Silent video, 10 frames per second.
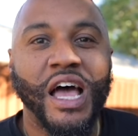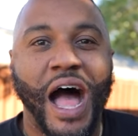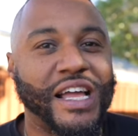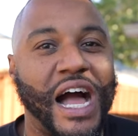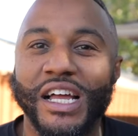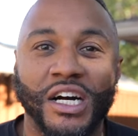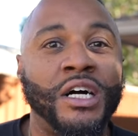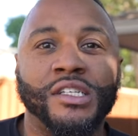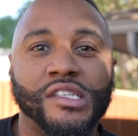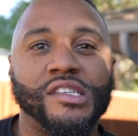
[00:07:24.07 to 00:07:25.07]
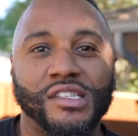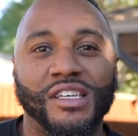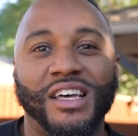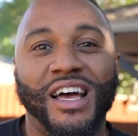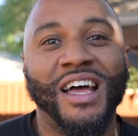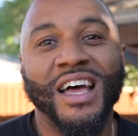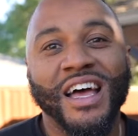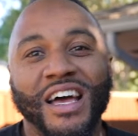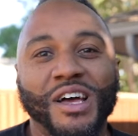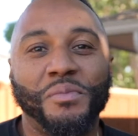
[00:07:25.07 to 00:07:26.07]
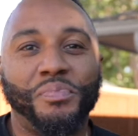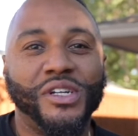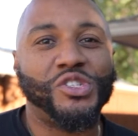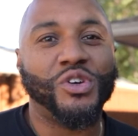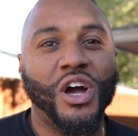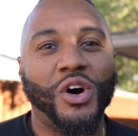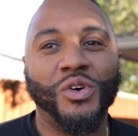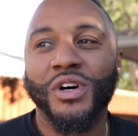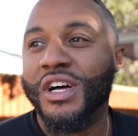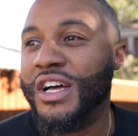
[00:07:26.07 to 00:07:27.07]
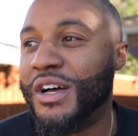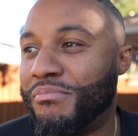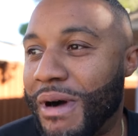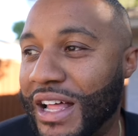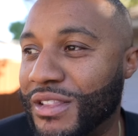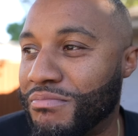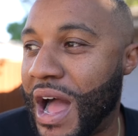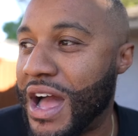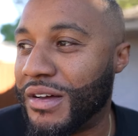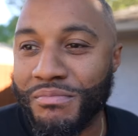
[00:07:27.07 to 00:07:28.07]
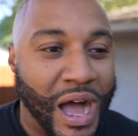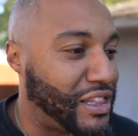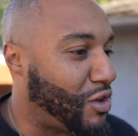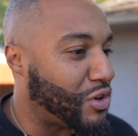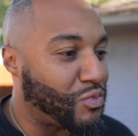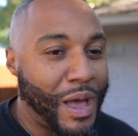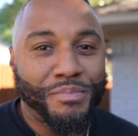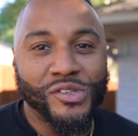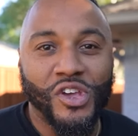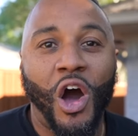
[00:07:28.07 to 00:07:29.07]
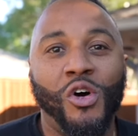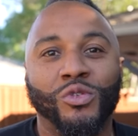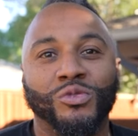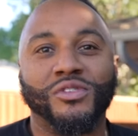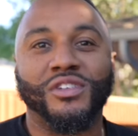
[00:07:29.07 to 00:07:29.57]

I got guns, but you go, my loaded weapon's gone,